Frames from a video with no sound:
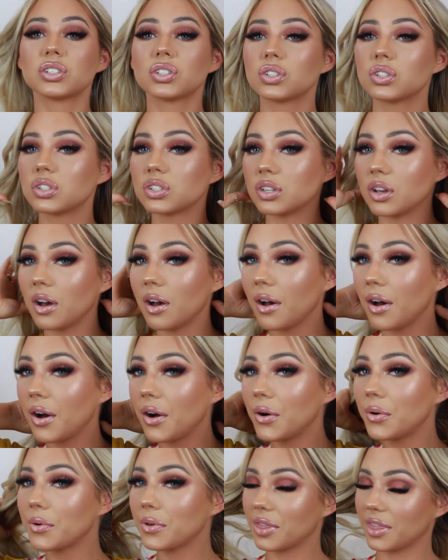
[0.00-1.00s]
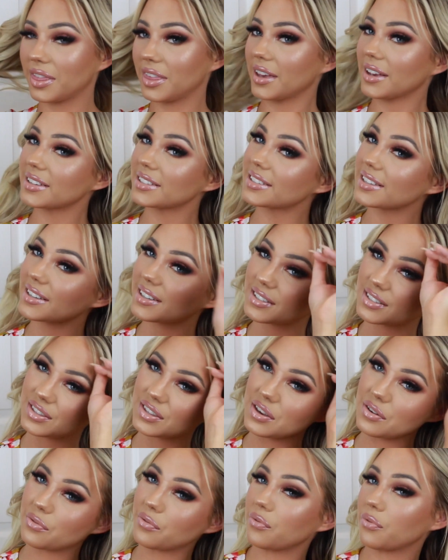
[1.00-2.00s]
So this is
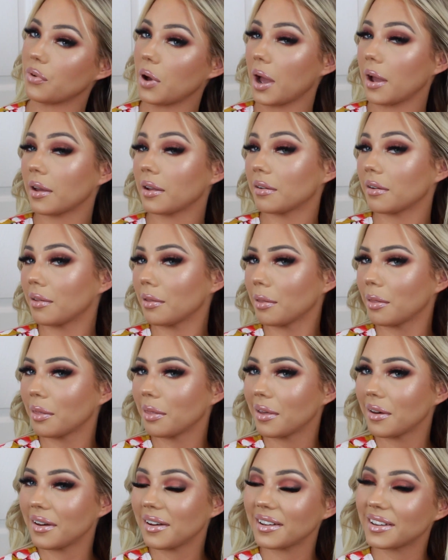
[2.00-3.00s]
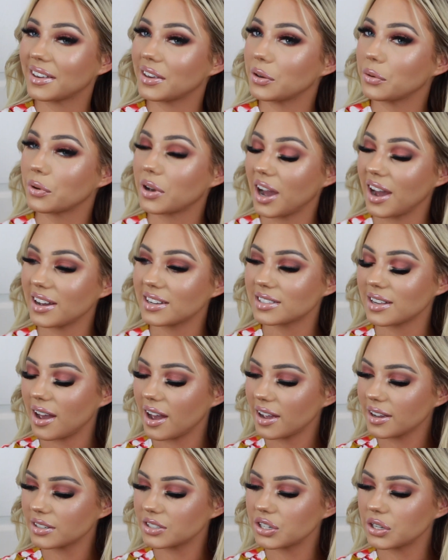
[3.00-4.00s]
the final look, you guys.
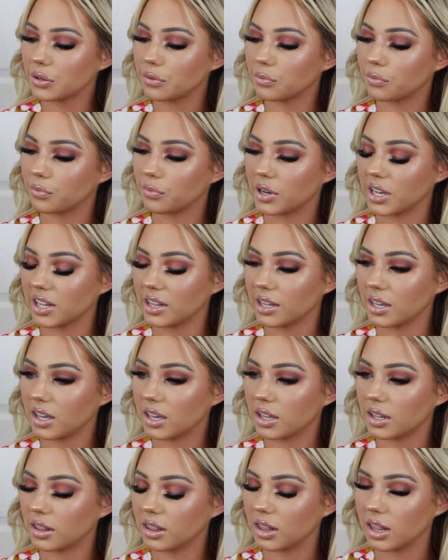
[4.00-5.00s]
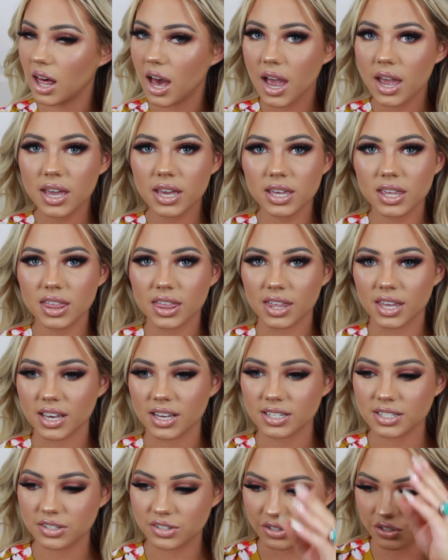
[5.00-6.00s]
I actually really like
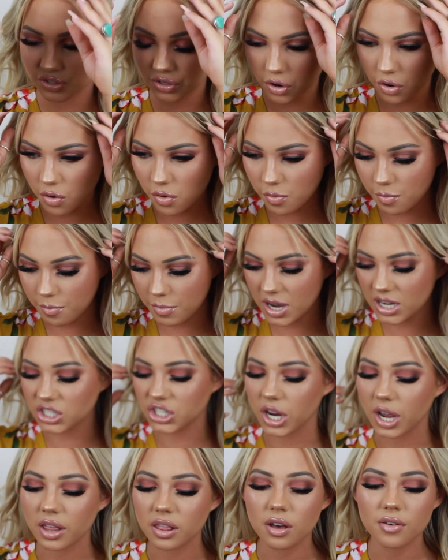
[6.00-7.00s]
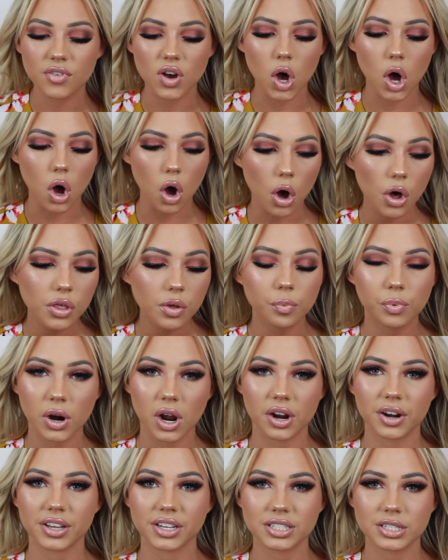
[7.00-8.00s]
this so much. I love all the
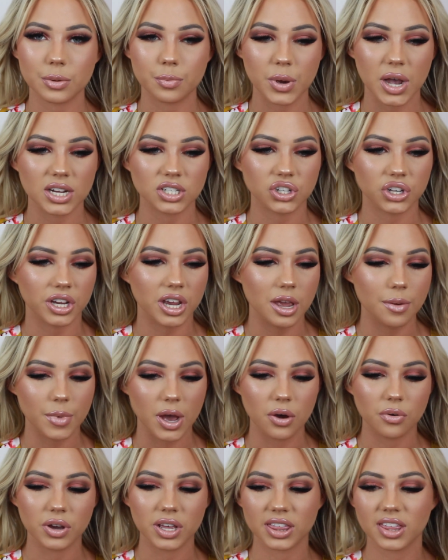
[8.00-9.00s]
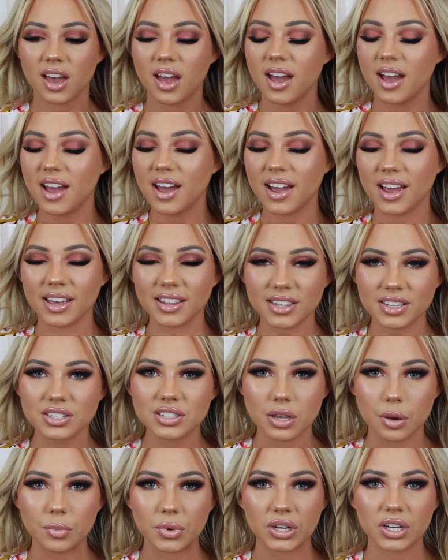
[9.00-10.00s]
products that Patrick came out with in the
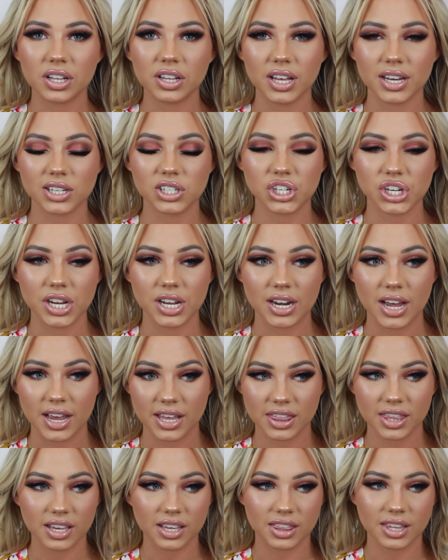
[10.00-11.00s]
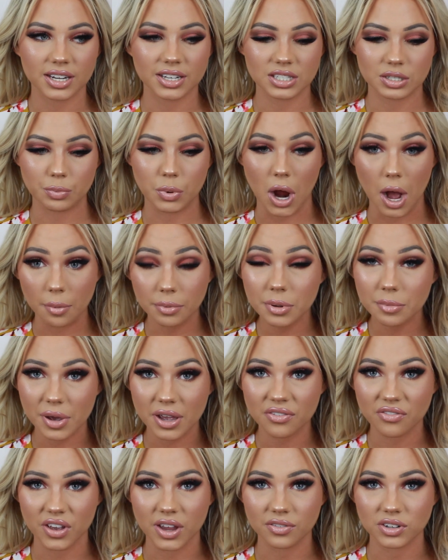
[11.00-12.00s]
summer collection. I think that it's probably
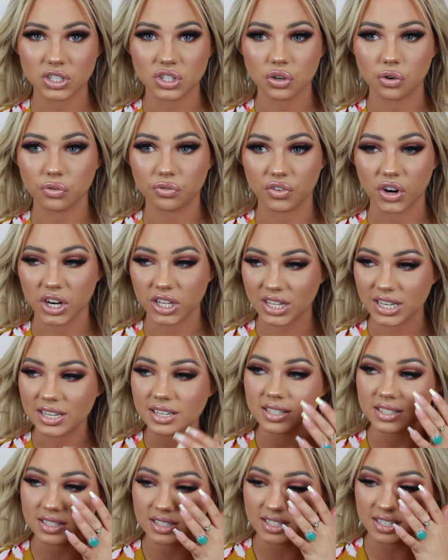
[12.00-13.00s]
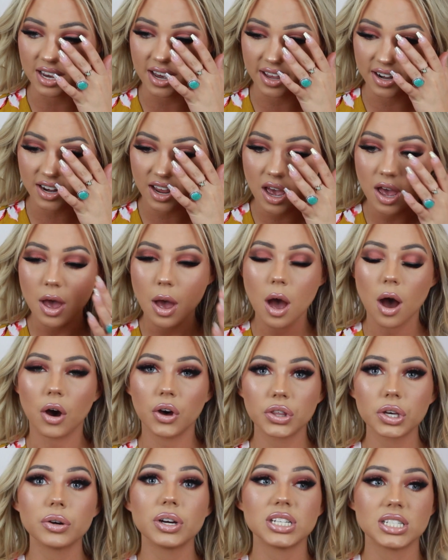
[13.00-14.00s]
my favorite so far that he's done.
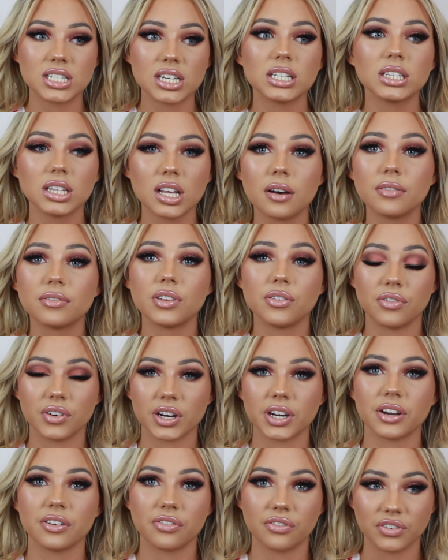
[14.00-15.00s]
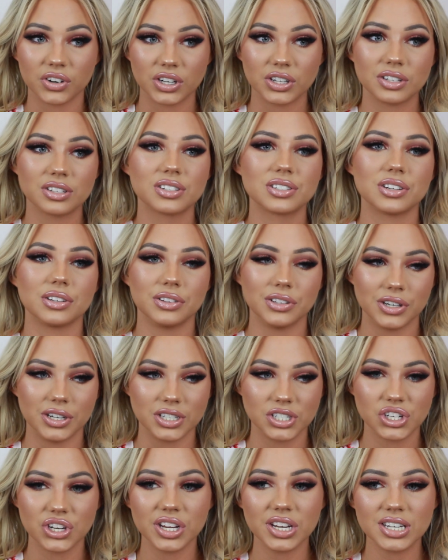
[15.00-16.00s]
Although I did love the very first
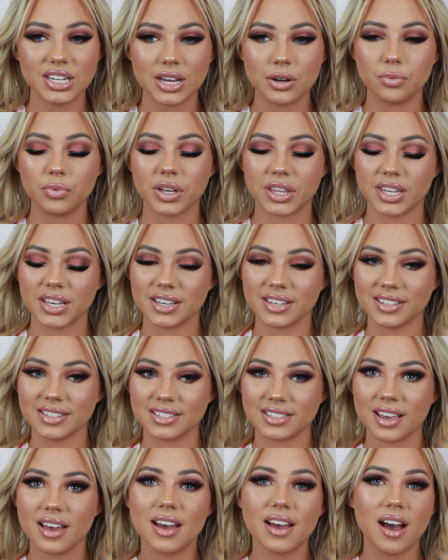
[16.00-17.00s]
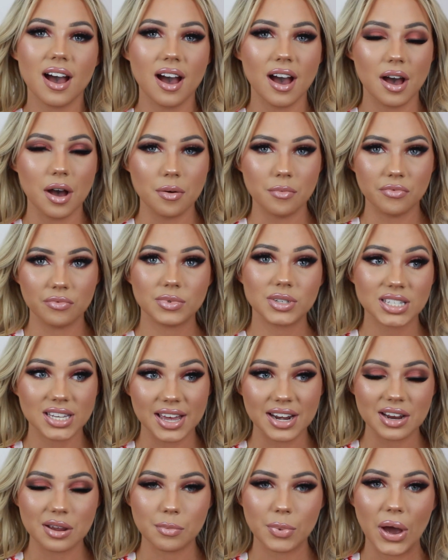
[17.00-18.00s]
launch he did with his
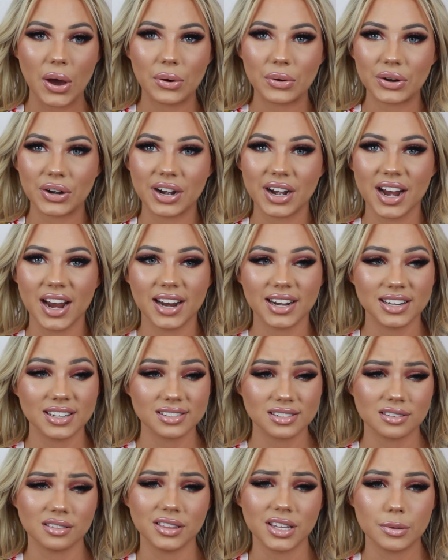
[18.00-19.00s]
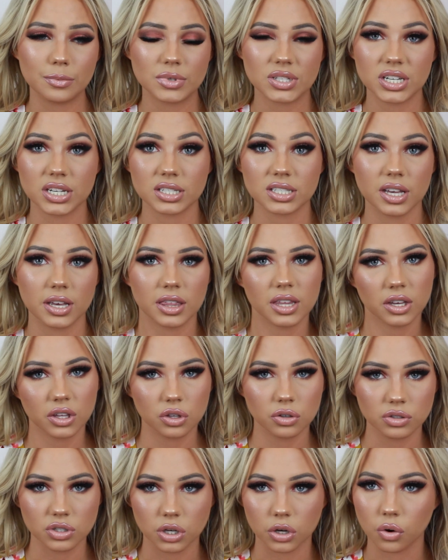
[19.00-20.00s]
setting powder and his lipsticks. I think
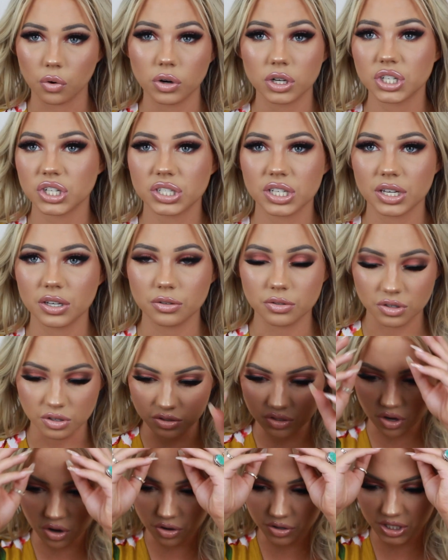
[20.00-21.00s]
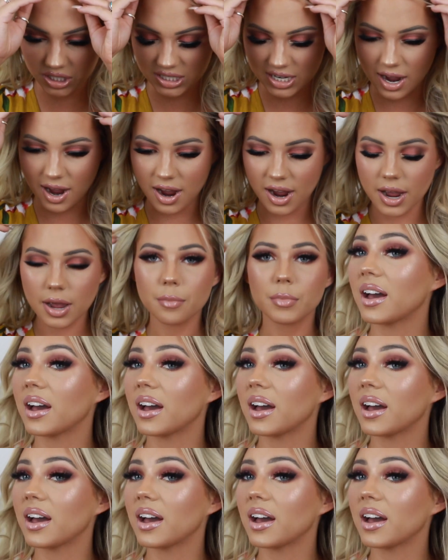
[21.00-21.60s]
those are gorgeous. I use those all the time.